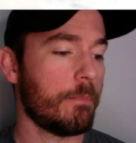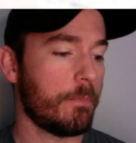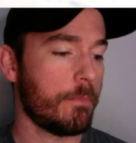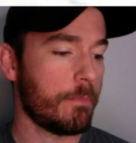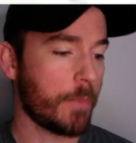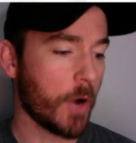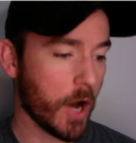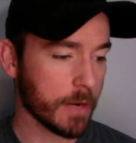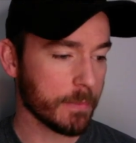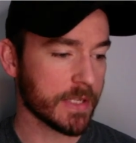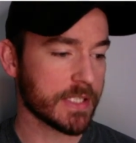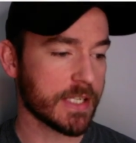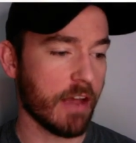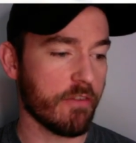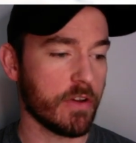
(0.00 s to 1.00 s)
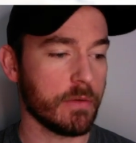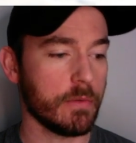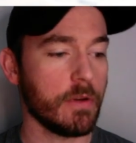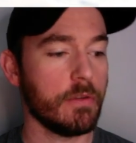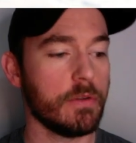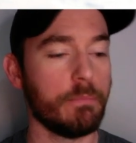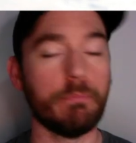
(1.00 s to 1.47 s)
Bottom of 7,
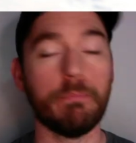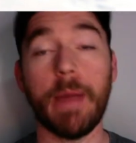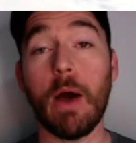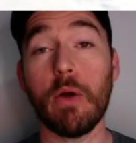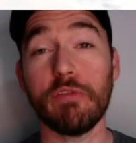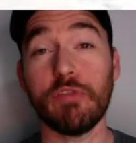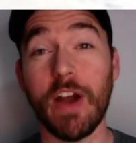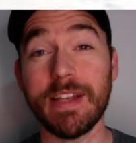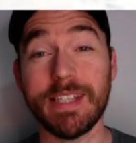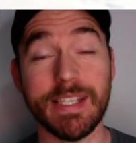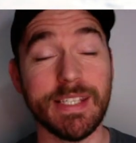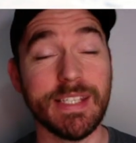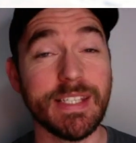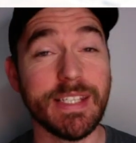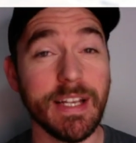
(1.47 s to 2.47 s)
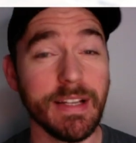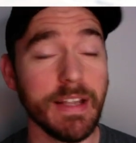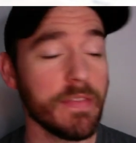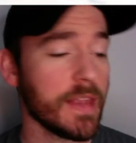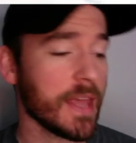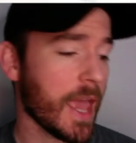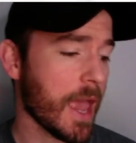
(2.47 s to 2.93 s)
Bowden Francis still
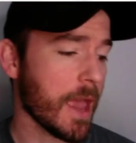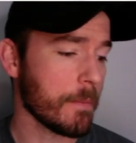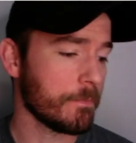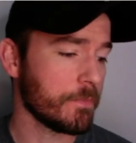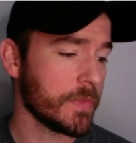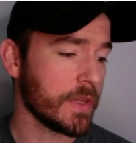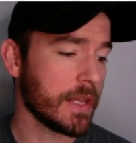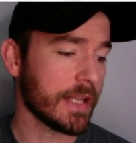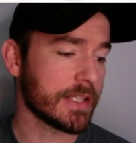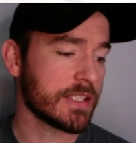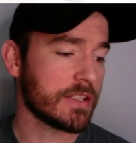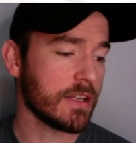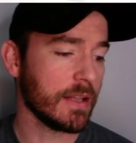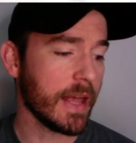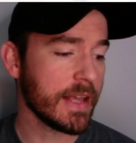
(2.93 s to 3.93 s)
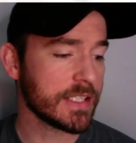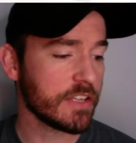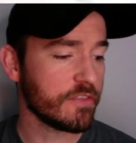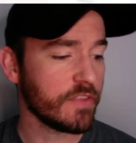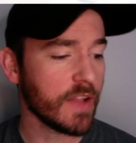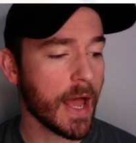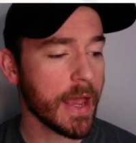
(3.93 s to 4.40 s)
in the game. Gets Tellez to
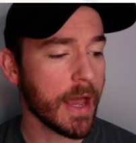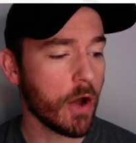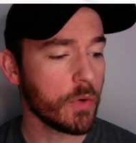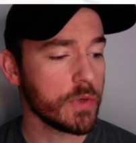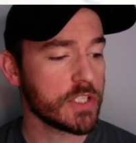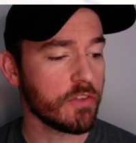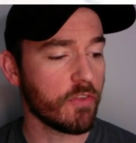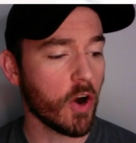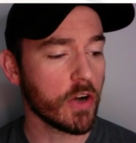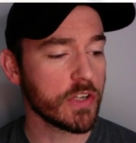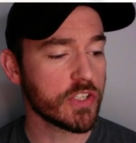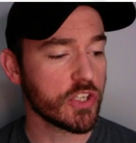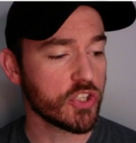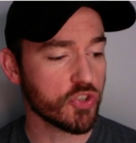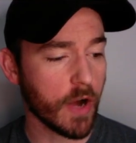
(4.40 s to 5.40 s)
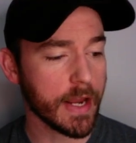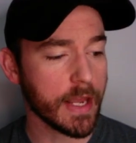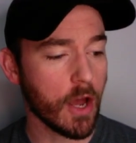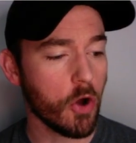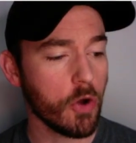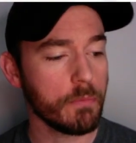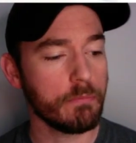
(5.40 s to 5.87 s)
fly out, Tavares to strike
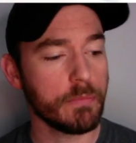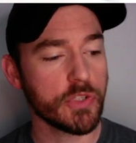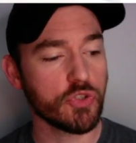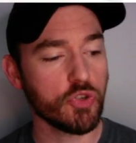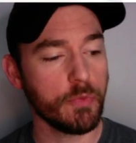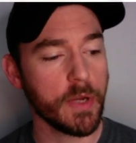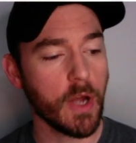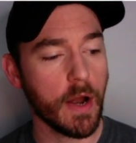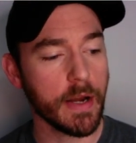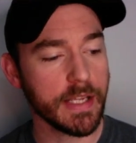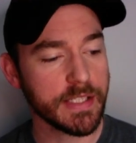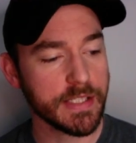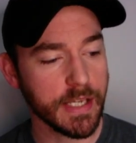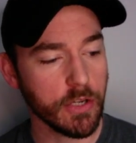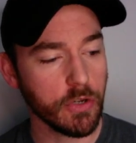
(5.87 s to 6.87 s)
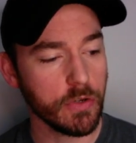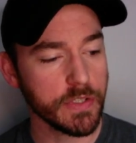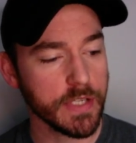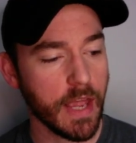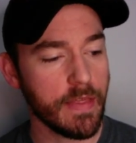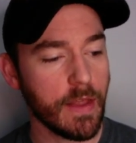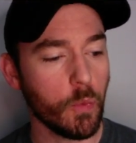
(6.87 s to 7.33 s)
out, Mastrobuoni
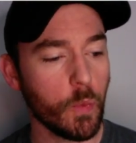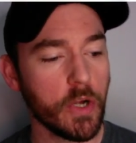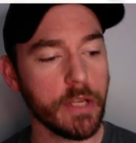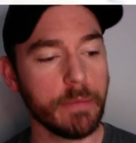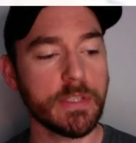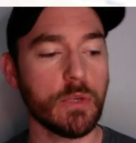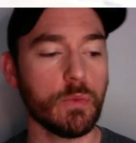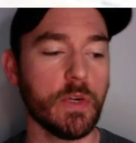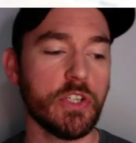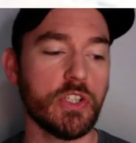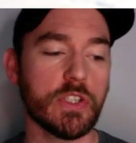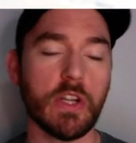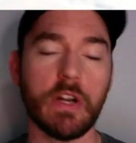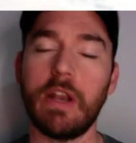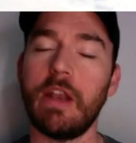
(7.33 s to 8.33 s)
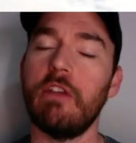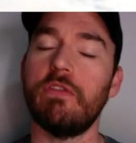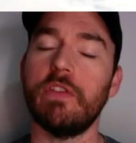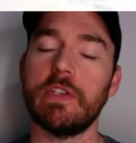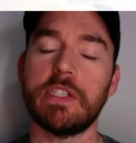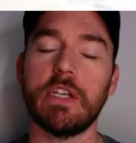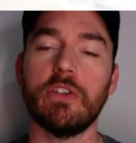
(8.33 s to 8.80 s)
singles, and then Williamson reaches on an
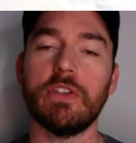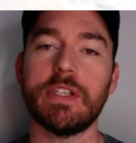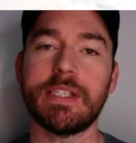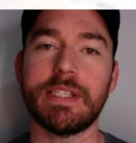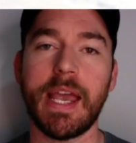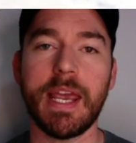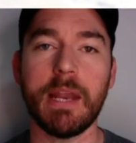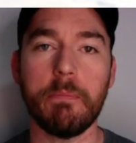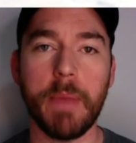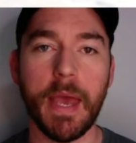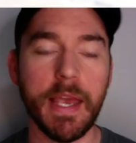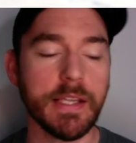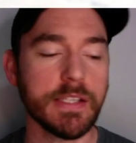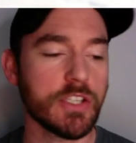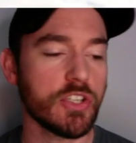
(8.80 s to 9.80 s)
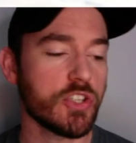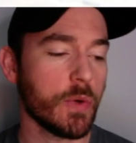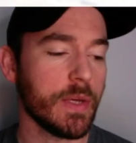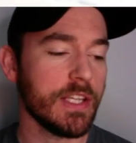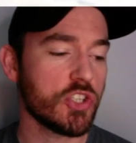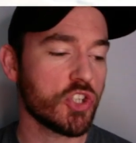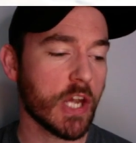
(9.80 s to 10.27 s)
infield single to second base. So
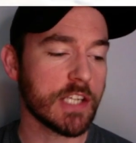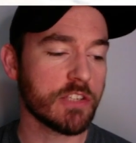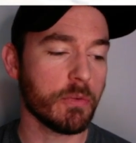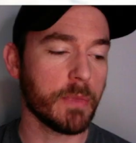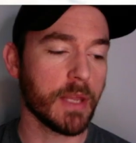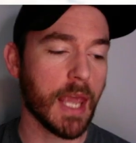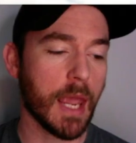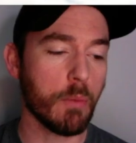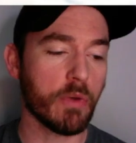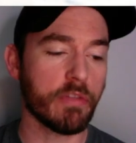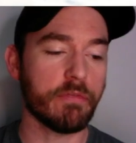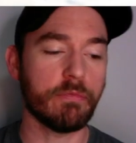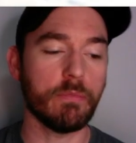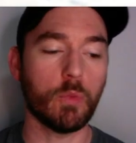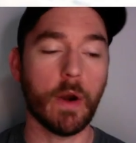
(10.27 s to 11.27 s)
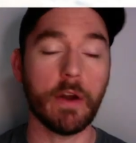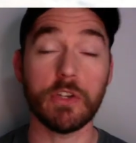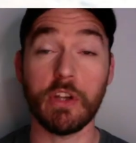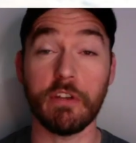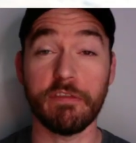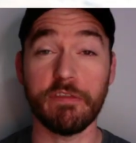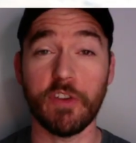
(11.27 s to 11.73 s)
he's chased from the game with
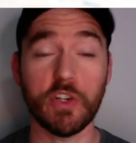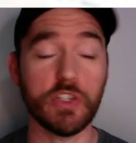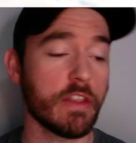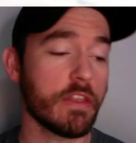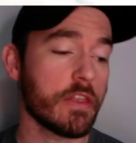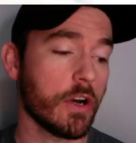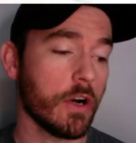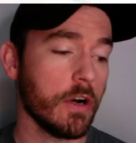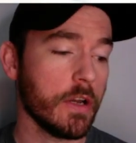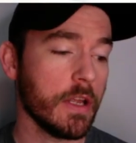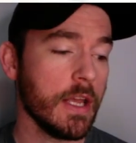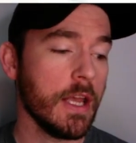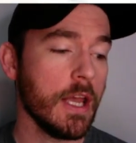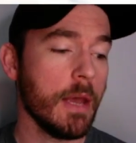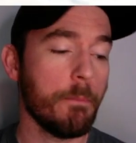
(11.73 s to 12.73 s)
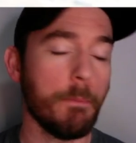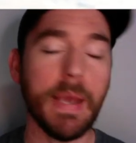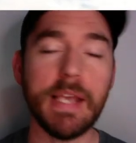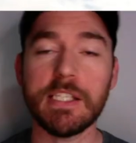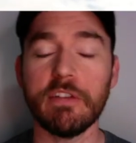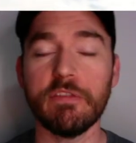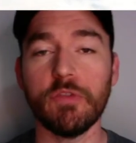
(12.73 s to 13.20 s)
runners on first and third.
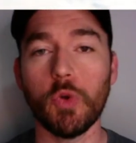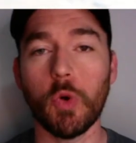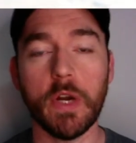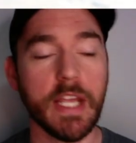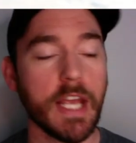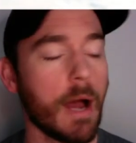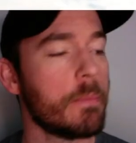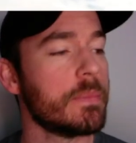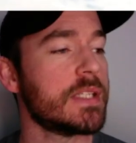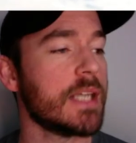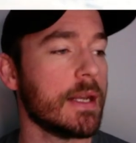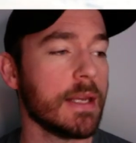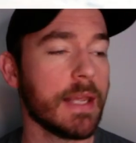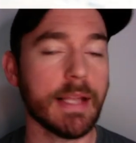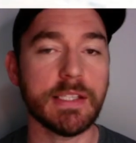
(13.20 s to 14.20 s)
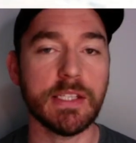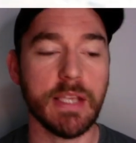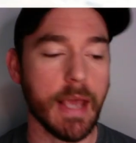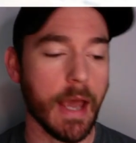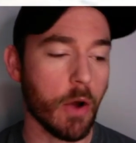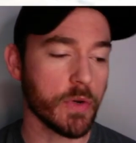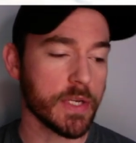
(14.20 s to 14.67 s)
Mason Fluharty comes in, gets
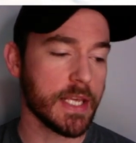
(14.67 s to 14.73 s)
the out.